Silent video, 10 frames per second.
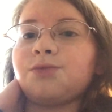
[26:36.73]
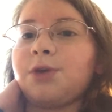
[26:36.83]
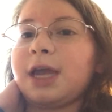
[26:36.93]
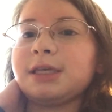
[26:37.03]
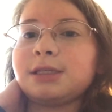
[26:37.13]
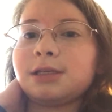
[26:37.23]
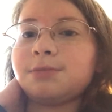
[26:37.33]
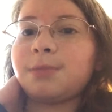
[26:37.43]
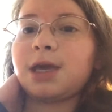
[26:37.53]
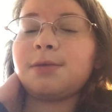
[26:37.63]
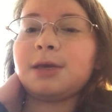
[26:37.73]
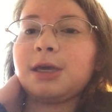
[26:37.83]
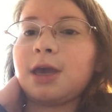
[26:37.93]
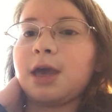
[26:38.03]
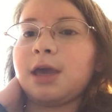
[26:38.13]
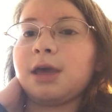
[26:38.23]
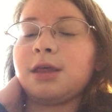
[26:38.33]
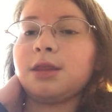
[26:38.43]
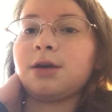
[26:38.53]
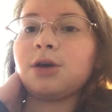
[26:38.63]
Raisin maybe,
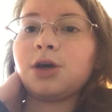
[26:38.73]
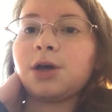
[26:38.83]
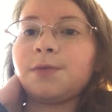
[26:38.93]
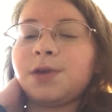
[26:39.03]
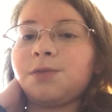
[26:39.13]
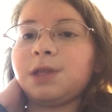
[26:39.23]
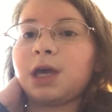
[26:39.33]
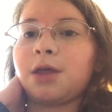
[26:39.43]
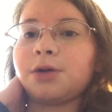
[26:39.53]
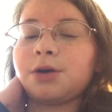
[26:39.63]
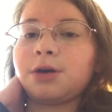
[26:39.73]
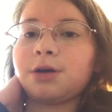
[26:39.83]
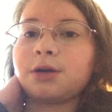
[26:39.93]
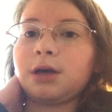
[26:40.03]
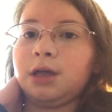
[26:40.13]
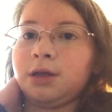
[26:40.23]
and a few of the other,